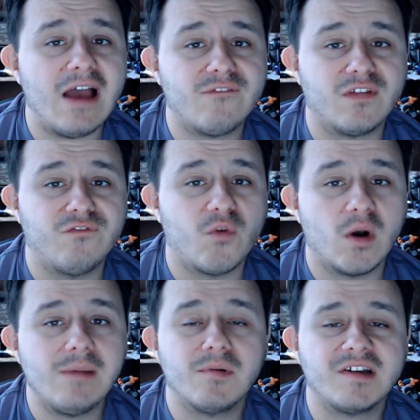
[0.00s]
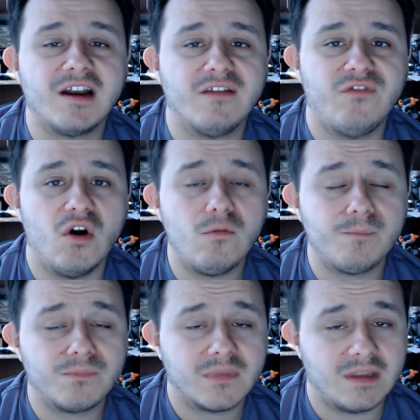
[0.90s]
40% of the vote,
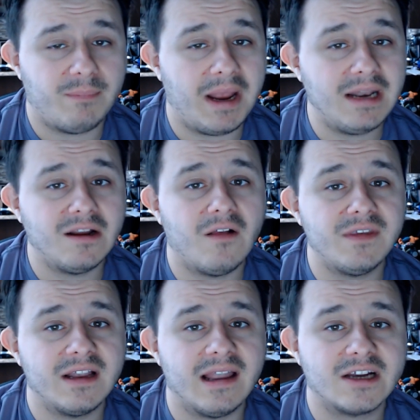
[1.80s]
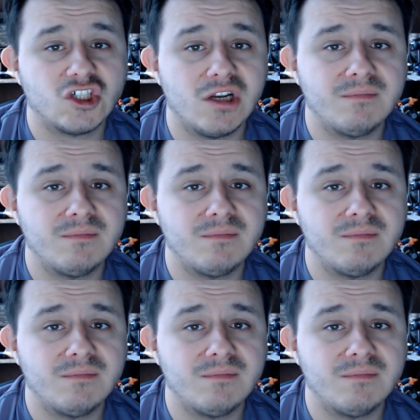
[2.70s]
depending on the election,